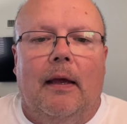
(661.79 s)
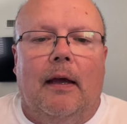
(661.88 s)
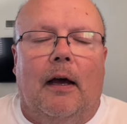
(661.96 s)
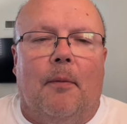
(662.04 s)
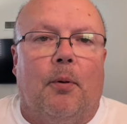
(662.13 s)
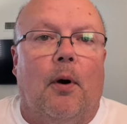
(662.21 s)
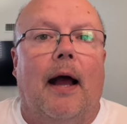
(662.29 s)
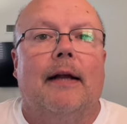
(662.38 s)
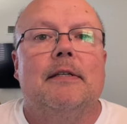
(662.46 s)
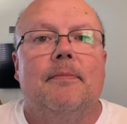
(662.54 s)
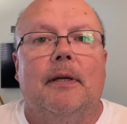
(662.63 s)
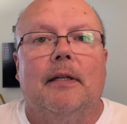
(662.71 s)

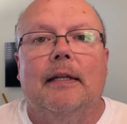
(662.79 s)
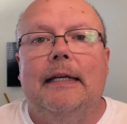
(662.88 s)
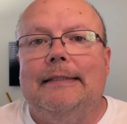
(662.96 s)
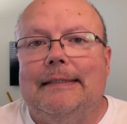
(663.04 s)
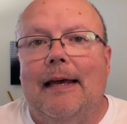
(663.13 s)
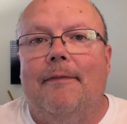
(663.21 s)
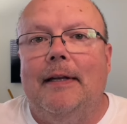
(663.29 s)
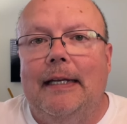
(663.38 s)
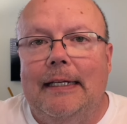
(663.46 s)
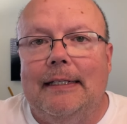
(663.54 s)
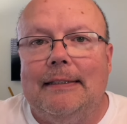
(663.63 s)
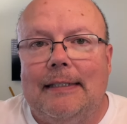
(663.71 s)
approximately
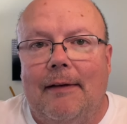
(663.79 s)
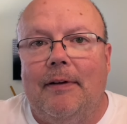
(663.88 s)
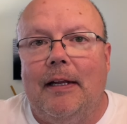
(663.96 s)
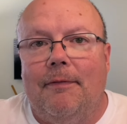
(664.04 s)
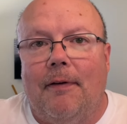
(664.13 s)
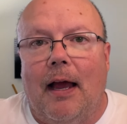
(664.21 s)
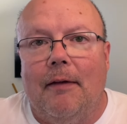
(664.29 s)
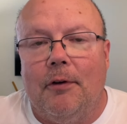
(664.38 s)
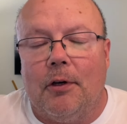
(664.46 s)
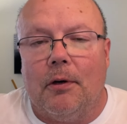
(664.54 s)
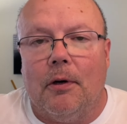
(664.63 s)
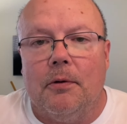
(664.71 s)
70 to 75
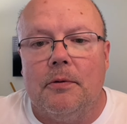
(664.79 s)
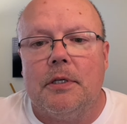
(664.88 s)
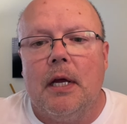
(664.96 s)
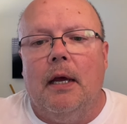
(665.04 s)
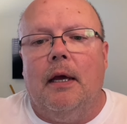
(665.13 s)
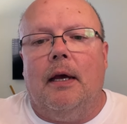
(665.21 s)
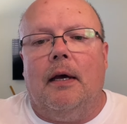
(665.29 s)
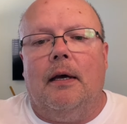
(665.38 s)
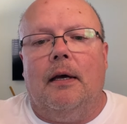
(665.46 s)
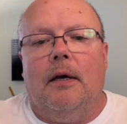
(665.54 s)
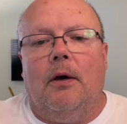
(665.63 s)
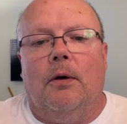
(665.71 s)
euros.
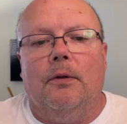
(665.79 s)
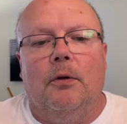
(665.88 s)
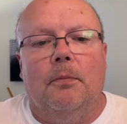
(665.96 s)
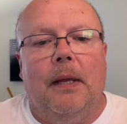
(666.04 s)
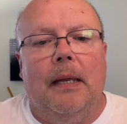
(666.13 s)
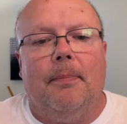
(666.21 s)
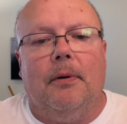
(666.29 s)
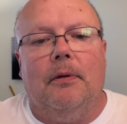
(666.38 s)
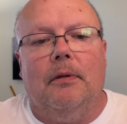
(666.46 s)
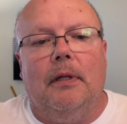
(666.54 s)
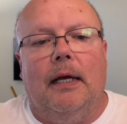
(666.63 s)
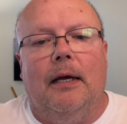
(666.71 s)
Although
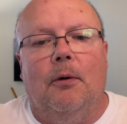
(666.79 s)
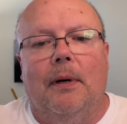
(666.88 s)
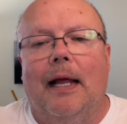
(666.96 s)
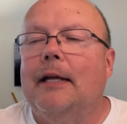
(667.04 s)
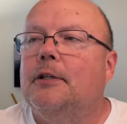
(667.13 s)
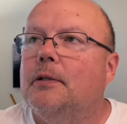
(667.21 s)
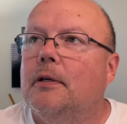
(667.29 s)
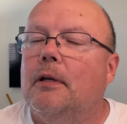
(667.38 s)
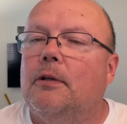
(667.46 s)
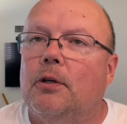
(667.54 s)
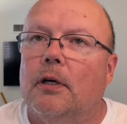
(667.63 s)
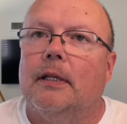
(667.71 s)
people, when I
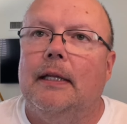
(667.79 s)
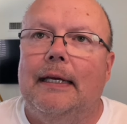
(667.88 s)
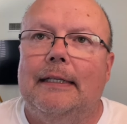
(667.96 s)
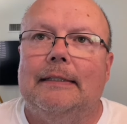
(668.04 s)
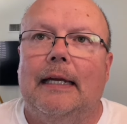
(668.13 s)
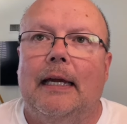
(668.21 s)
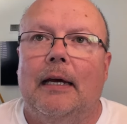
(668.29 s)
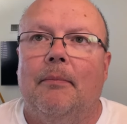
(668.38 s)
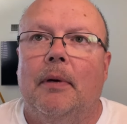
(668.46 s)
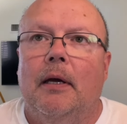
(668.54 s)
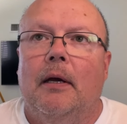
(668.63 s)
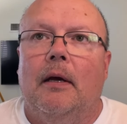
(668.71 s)
took the
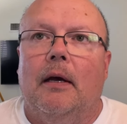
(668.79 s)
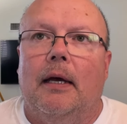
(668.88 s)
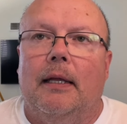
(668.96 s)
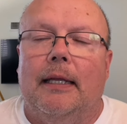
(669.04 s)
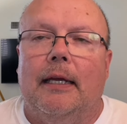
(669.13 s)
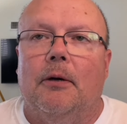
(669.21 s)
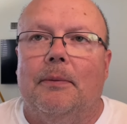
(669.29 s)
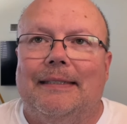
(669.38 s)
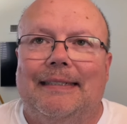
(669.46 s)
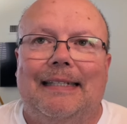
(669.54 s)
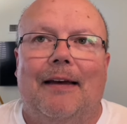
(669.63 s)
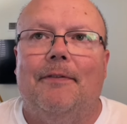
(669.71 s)
exam, I think it was
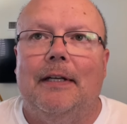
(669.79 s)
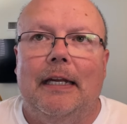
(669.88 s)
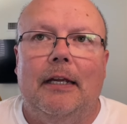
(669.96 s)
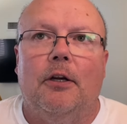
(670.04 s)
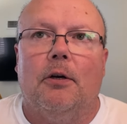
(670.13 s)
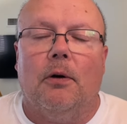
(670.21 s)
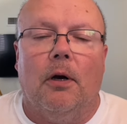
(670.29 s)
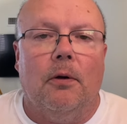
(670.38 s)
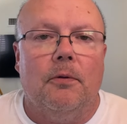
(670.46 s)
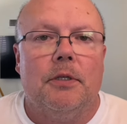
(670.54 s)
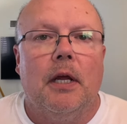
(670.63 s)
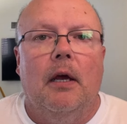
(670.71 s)
70
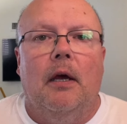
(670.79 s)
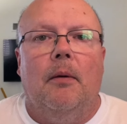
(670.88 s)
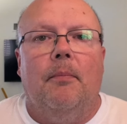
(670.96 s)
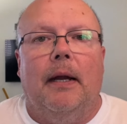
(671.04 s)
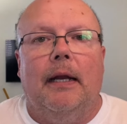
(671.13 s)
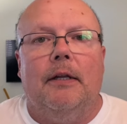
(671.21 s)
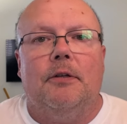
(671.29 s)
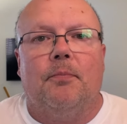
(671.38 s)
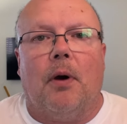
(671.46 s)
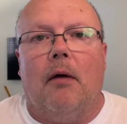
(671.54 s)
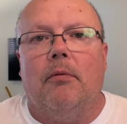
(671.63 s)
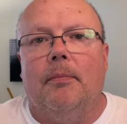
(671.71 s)
euros, but it's
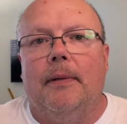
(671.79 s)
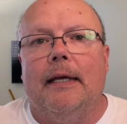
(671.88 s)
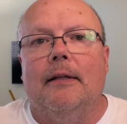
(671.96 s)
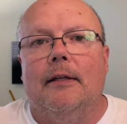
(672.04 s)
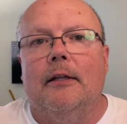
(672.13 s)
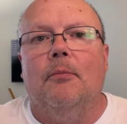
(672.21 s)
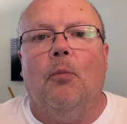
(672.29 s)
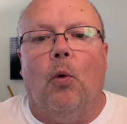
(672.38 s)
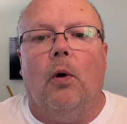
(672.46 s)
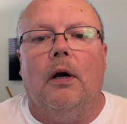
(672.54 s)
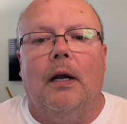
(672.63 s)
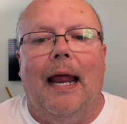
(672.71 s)
probably a little
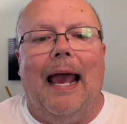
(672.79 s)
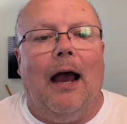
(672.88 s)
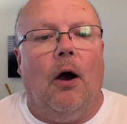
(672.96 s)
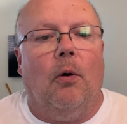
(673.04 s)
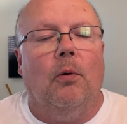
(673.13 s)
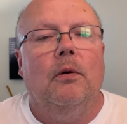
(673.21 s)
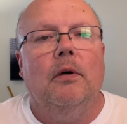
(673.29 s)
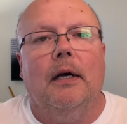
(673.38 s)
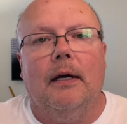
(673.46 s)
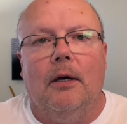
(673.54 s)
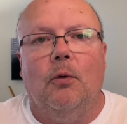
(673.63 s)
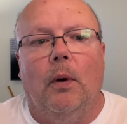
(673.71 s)
more now,
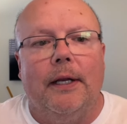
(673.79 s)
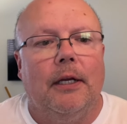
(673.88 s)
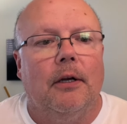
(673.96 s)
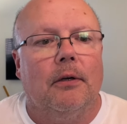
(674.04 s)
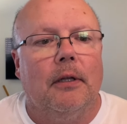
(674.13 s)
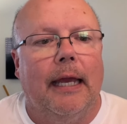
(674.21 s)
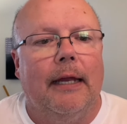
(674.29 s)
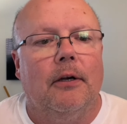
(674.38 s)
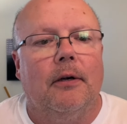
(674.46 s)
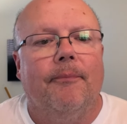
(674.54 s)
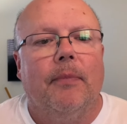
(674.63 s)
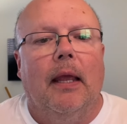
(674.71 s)
1 year
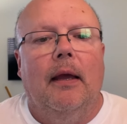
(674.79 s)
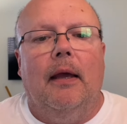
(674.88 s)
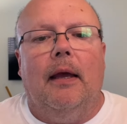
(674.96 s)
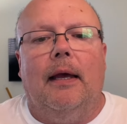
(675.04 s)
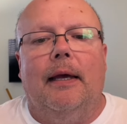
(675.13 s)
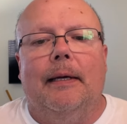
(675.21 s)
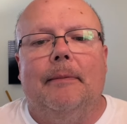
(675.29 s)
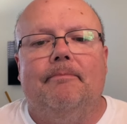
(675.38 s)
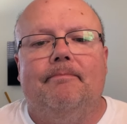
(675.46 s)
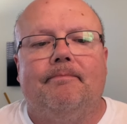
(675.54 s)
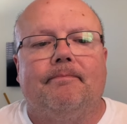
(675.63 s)
later. And